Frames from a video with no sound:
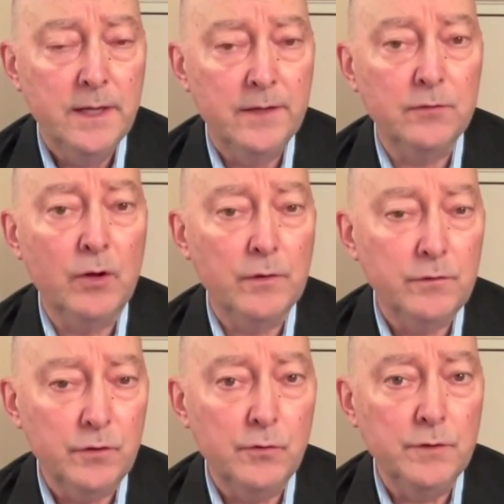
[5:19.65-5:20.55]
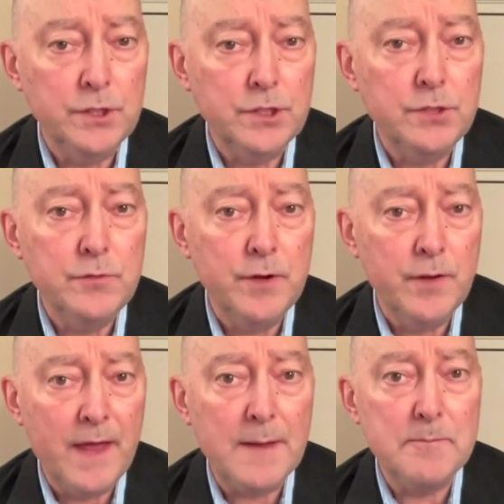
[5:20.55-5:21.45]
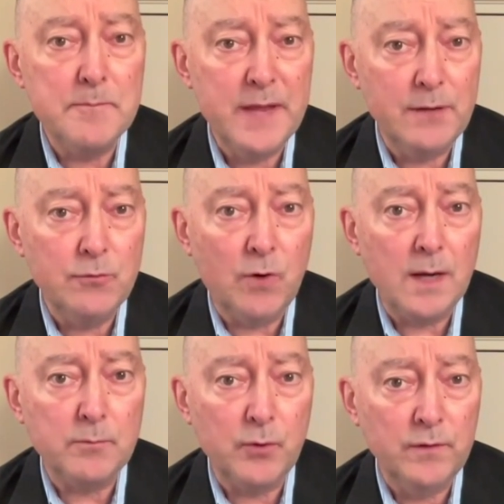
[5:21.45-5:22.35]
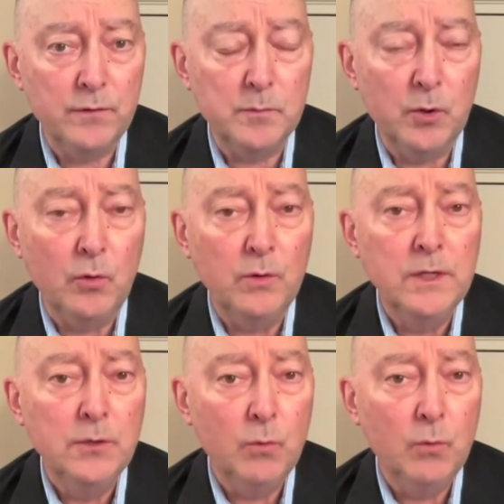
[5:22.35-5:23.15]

As long as you hew to that bedrock principle,